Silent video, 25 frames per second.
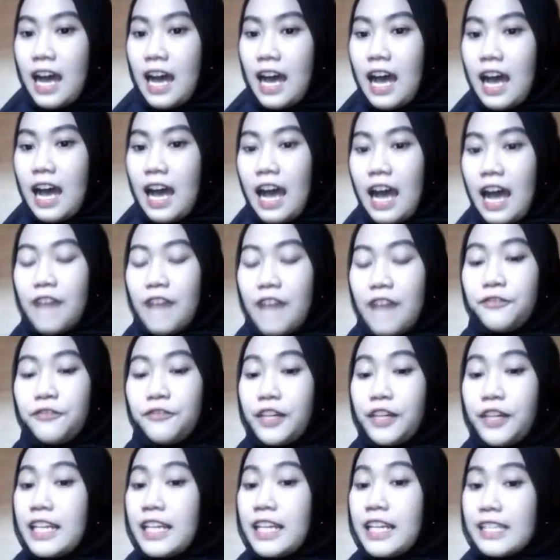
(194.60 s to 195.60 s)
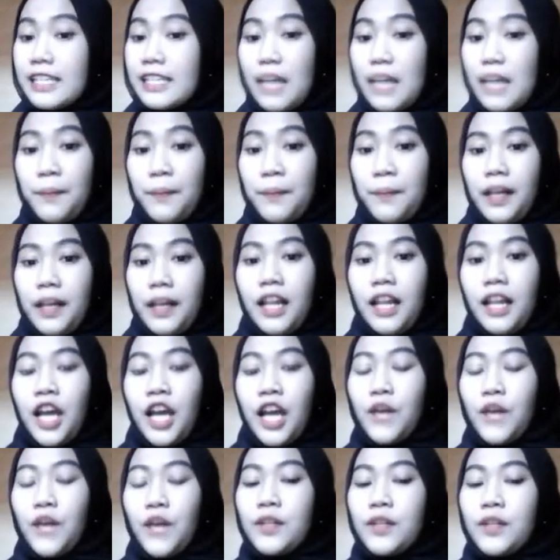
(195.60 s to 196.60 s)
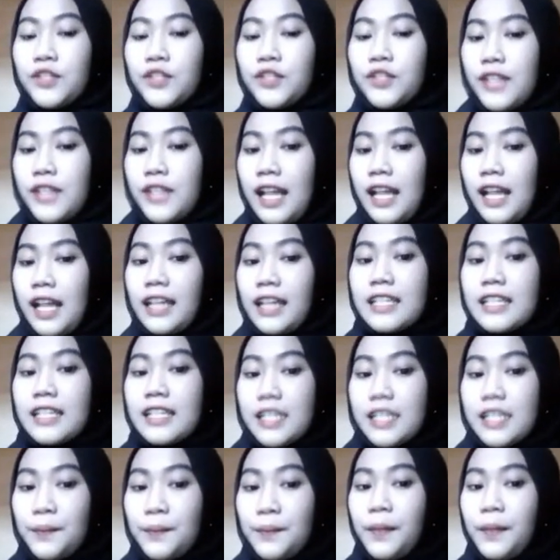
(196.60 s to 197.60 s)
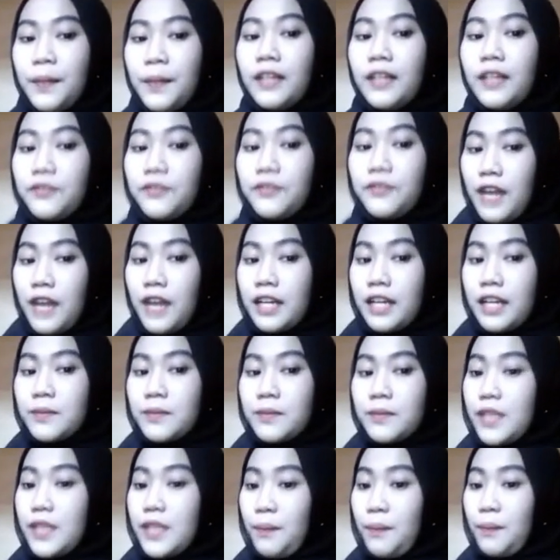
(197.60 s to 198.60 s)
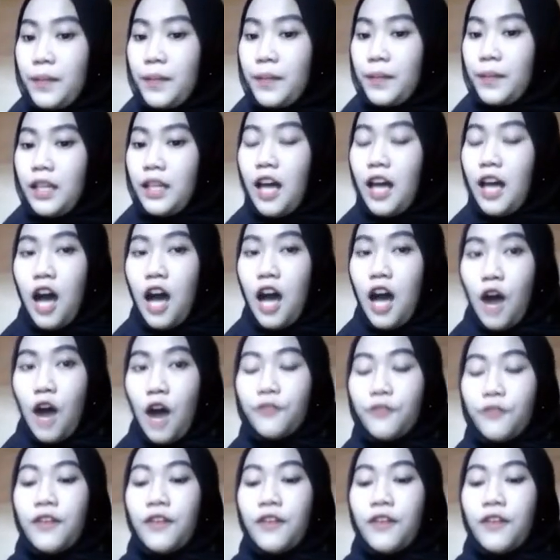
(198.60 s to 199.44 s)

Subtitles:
And for the example, you want to select a simple random sample of